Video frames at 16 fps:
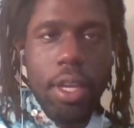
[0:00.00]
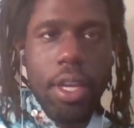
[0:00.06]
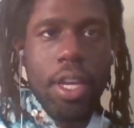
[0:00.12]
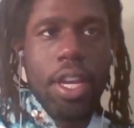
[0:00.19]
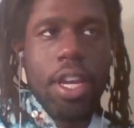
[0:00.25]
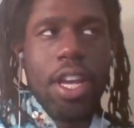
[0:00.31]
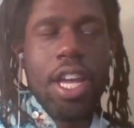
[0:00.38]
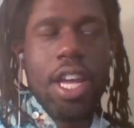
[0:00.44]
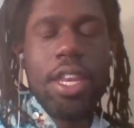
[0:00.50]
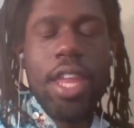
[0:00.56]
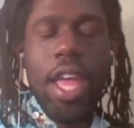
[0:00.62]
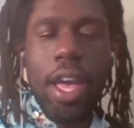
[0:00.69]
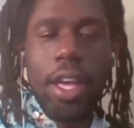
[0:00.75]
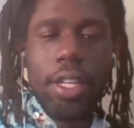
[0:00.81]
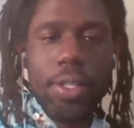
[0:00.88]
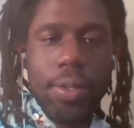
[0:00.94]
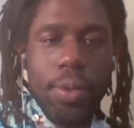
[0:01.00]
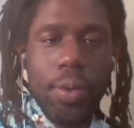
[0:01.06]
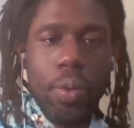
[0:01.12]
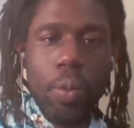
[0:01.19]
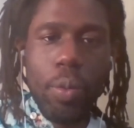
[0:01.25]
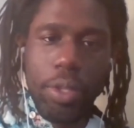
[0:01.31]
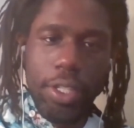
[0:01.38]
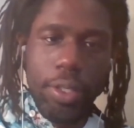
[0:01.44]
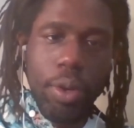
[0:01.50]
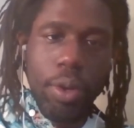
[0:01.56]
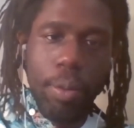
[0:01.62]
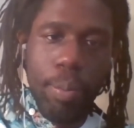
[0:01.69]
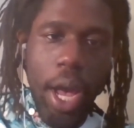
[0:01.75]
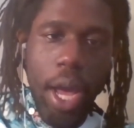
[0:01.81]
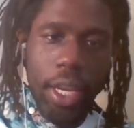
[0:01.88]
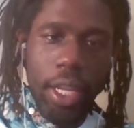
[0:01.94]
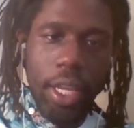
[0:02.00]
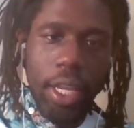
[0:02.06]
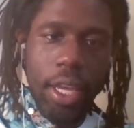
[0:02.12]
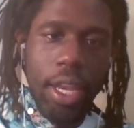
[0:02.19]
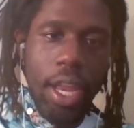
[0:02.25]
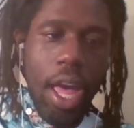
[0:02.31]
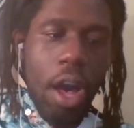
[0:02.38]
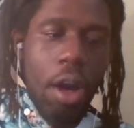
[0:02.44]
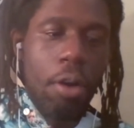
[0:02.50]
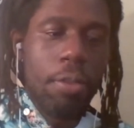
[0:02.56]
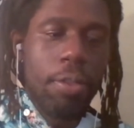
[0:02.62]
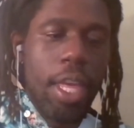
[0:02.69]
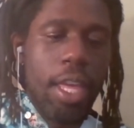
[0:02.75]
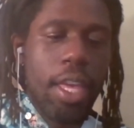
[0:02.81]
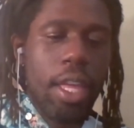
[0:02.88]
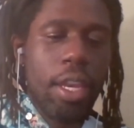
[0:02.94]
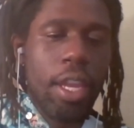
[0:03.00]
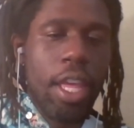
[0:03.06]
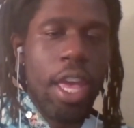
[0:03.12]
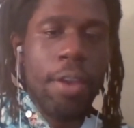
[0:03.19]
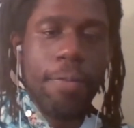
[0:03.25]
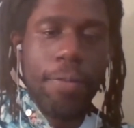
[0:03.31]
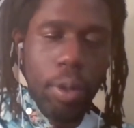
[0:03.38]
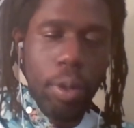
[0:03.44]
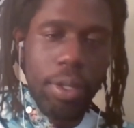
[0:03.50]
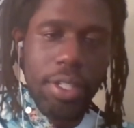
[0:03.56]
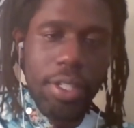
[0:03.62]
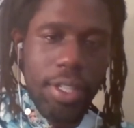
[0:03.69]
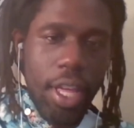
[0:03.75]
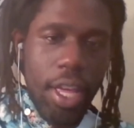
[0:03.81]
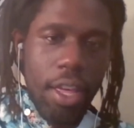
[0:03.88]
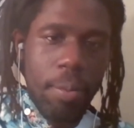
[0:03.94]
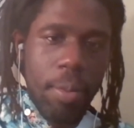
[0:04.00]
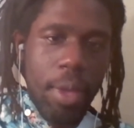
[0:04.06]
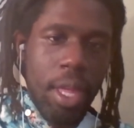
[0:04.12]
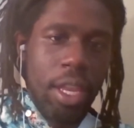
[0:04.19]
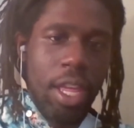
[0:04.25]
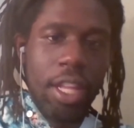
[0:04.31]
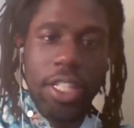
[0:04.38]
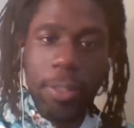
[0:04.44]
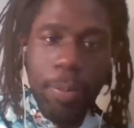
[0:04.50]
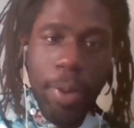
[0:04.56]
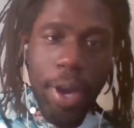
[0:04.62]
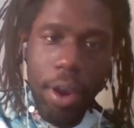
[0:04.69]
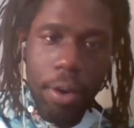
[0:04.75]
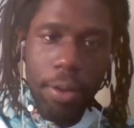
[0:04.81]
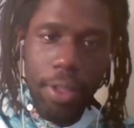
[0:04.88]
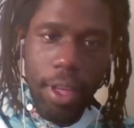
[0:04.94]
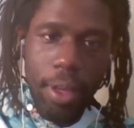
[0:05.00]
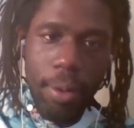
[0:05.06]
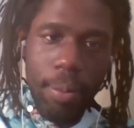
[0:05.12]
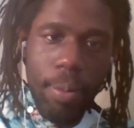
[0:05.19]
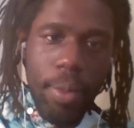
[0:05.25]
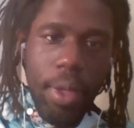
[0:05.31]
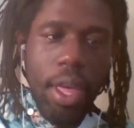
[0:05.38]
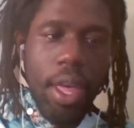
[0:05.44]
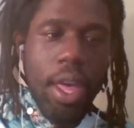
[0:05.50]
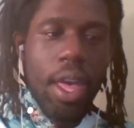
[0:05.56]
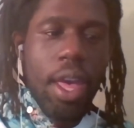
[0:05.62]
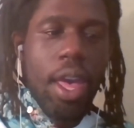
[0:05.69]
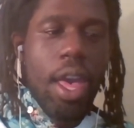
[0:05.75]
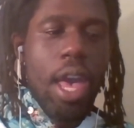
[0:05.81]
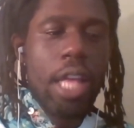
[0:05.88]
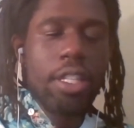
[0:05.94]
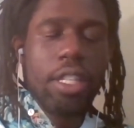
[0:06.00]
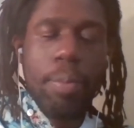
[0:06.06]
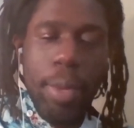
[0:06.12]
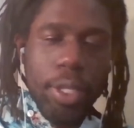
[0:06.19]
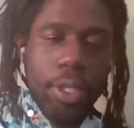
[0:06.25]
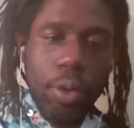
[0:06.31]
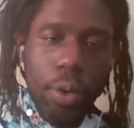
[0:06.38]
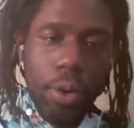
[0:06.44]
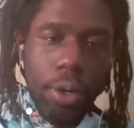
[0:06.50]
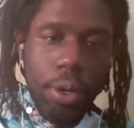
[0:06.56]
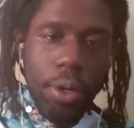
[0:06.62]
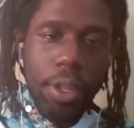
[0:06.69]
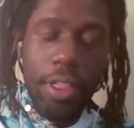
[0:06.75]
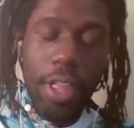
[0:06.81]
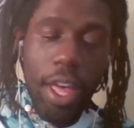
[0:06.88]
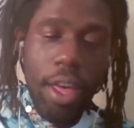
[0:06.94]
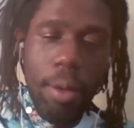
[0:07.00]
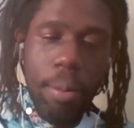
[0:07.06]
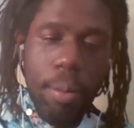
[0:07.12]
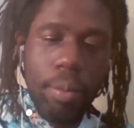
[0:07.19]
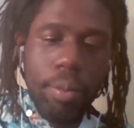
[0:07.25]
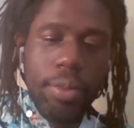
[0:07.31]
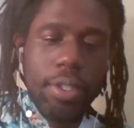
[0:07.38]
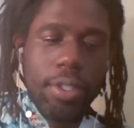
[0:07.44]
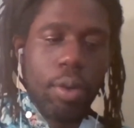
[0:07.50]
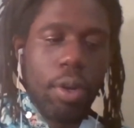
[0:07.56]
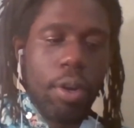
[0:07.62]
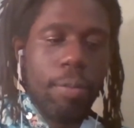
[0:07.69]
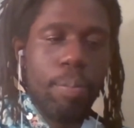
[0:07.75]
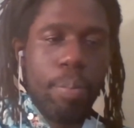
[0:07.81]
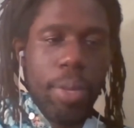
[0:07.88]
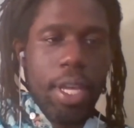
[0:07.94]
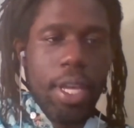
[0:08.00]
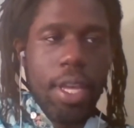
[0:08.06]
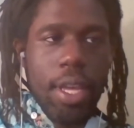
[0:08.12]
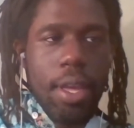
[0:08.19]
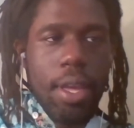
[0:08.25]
connects with the student body and how they can influence them and inspire them and to mentor them to sort of be